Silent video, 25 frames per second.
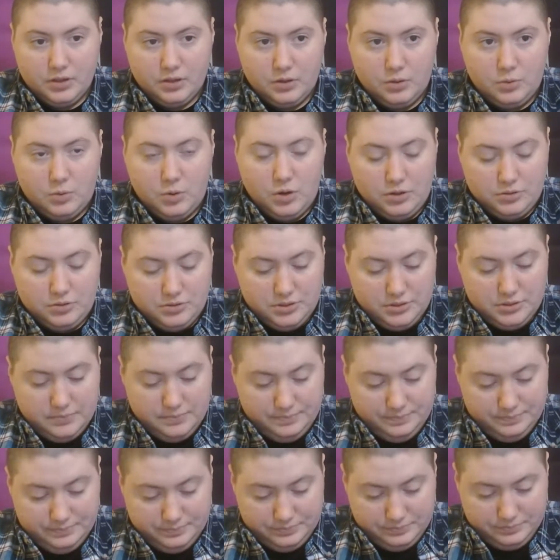Quote,
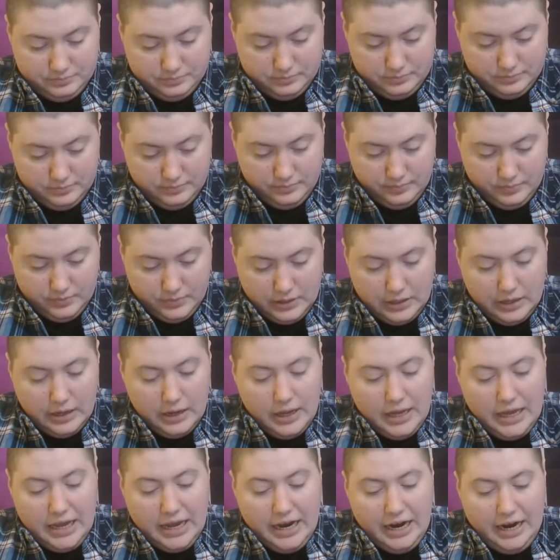
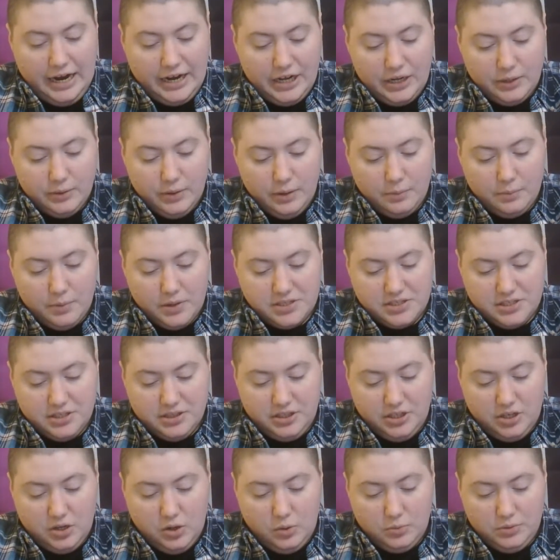I know I wasn't
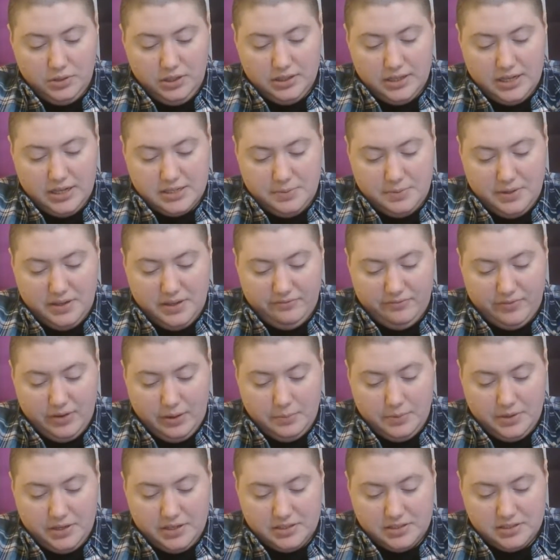the only lesbian
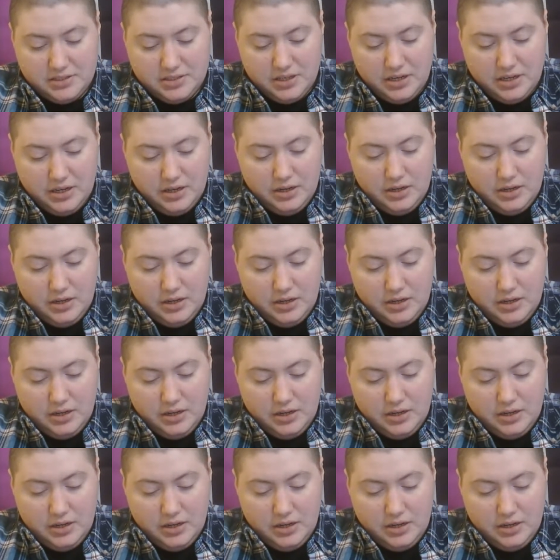feminist